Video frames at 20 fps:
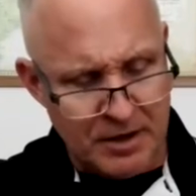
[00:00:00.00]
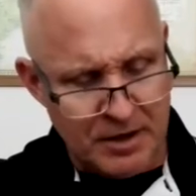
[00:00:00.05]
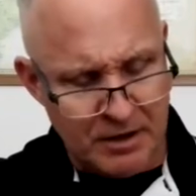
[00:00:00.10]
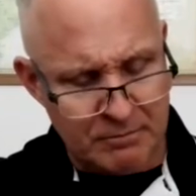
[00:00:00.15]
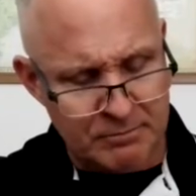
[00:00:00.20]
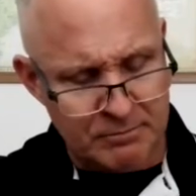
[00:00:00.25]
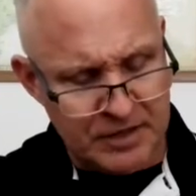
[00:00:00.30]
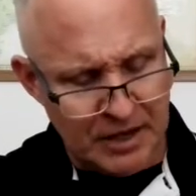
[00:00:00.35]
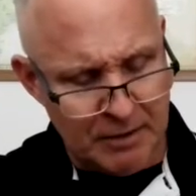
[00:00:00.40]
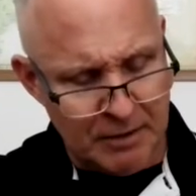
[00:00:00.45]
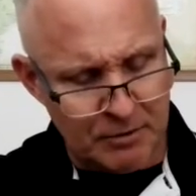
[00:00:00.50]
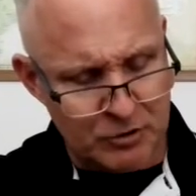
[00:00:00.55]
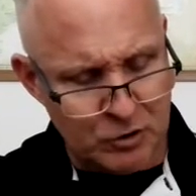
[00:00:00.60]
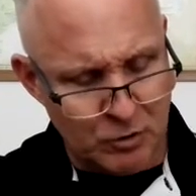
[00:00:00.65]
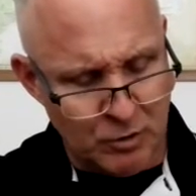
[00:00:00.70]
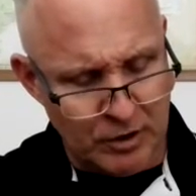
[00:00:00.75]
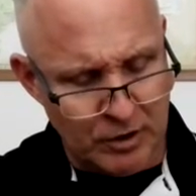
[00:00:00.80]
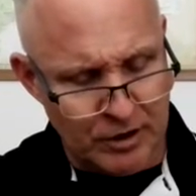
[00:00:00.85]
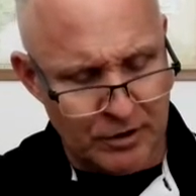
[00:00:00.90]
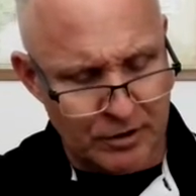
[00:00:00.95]
Uh, table
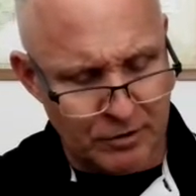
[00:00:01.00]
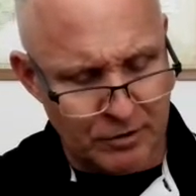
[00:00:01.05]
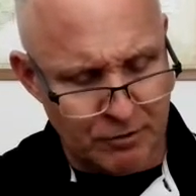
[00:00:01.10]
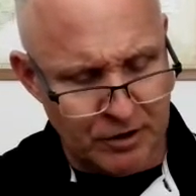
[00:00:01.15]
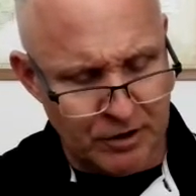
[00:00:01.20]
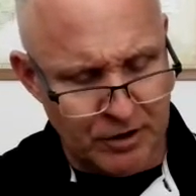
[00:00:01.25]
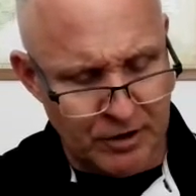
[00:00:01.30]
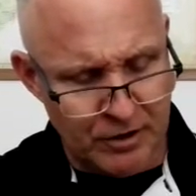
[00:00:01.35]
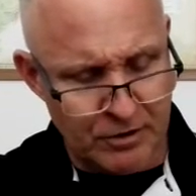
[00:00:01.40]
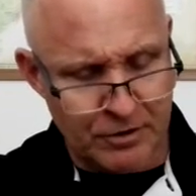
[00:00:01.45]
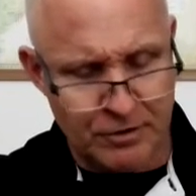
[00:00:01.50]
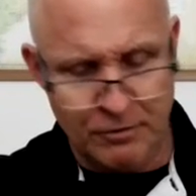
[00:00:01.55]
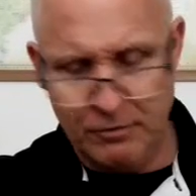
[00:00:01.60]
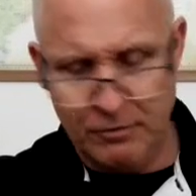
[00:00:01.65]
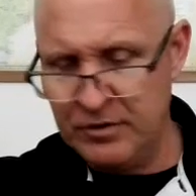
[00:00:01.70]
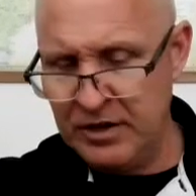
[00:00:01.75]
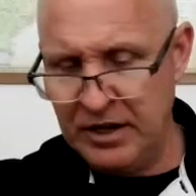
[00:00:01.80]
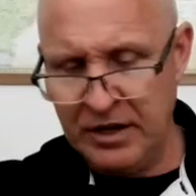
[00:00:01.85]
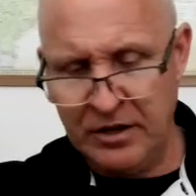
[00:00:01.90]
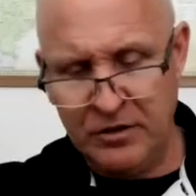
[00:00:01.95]

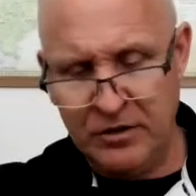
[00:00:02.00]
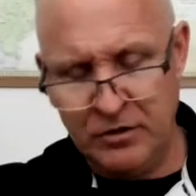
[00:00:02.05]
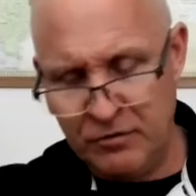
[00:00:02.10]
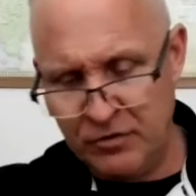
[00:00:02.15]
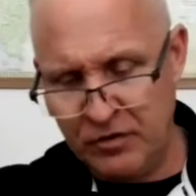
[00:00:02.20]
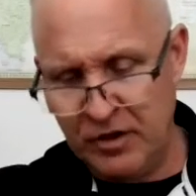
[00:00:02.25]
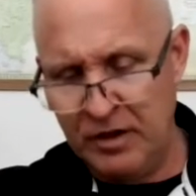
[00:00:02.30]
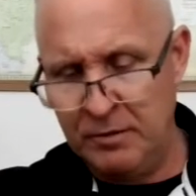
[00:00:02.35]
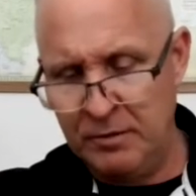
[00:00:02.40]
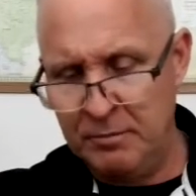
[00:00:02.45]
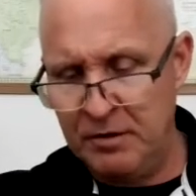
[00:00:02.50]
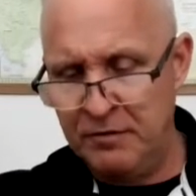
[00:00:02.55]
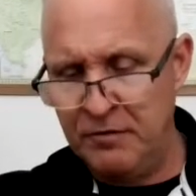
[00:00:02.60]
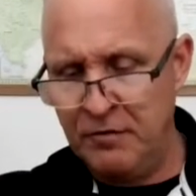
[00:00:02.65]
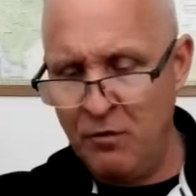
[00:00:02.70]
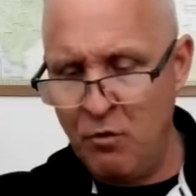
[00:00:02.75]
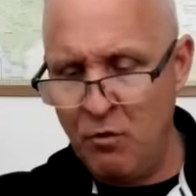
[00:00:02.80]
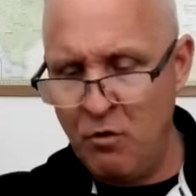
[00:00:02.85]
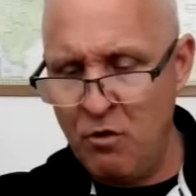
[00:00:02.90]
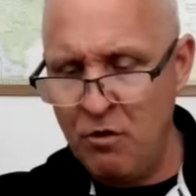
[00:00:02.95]
2313 you've seen
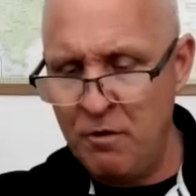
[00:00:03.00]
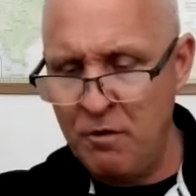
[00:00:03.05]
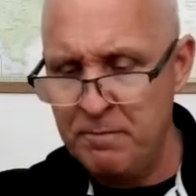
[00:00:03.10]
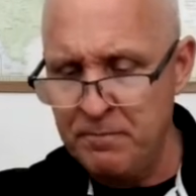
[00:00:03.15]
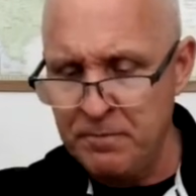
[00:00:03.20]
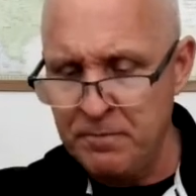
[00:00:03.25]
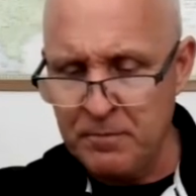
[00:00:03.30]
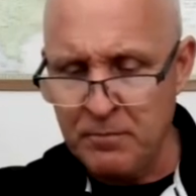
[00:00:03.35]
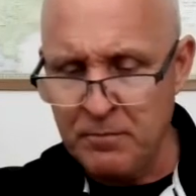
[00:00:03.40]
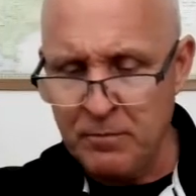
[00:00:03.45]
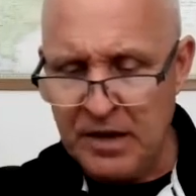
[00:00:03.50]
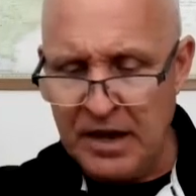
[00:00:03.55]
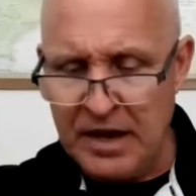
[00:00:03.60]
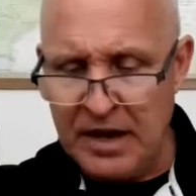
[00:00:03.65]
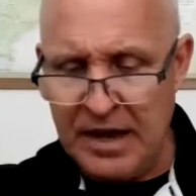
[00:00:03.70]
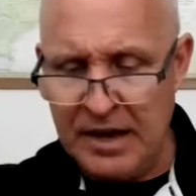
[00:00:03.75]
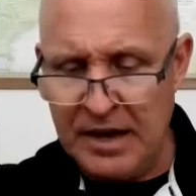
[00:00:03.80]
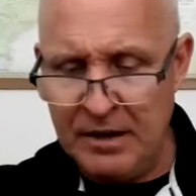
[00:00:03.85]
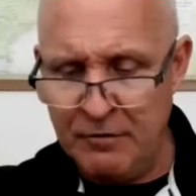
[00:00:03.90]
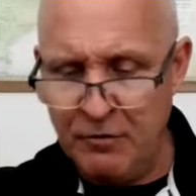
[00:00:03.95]
before,
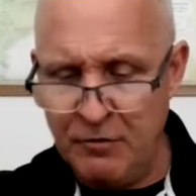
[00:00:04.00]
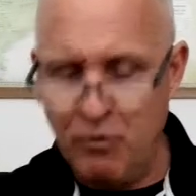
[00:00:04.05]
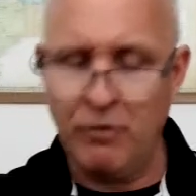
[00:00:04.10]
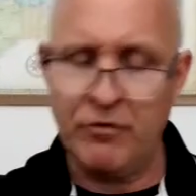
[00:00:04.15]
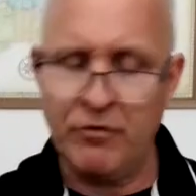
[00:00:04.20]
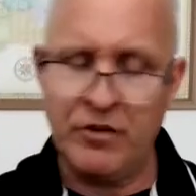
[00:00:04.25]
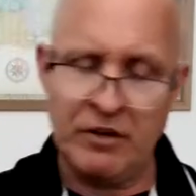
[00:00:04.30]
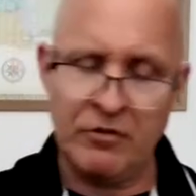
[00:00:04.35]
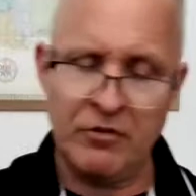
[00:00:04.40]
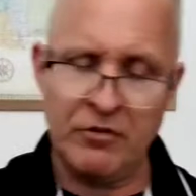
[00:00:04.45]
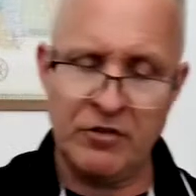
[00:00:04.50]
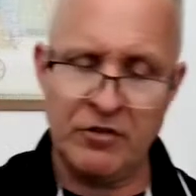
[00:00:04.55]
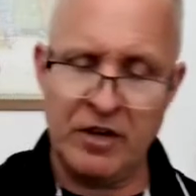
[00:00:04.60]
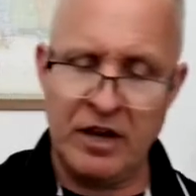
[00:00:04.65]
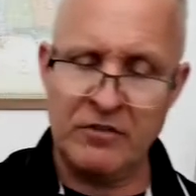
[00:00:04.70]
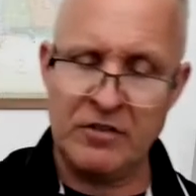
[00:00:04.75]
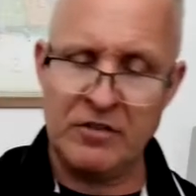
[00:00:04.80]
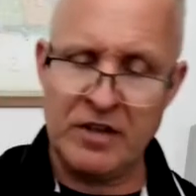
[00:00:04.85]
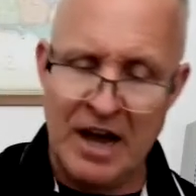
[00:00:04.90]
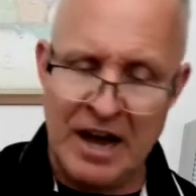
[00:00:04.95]
and of course
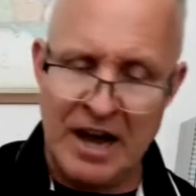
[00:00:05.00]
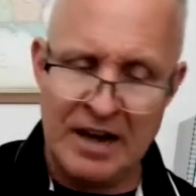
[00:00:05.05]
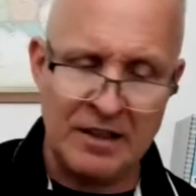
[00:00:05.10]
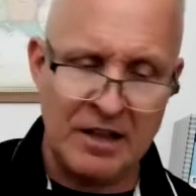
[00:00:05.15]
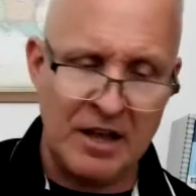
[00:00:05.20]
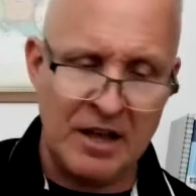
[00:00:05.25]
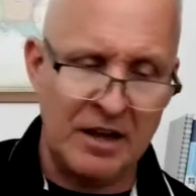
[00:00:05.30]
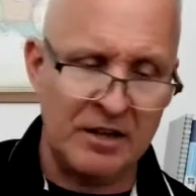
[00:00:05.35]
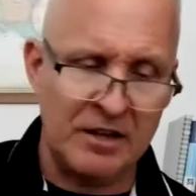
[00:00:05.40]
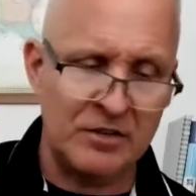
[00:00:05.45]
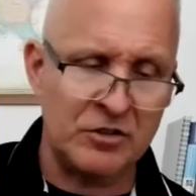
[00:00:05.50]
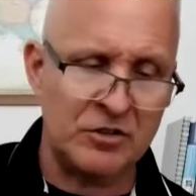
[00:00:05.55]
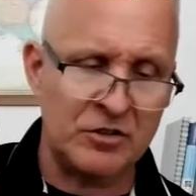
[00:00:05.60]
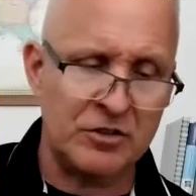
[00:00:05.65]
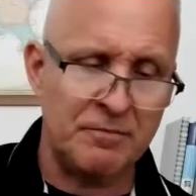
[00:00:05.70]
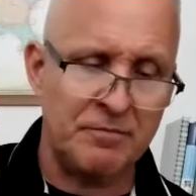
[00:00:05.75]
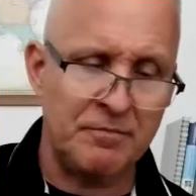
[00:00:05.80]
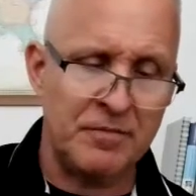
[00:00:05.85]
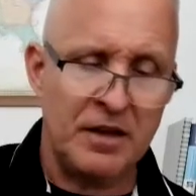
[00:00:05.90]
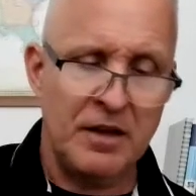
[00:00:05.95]
exercise
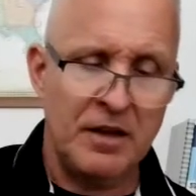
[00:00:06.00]
guidelines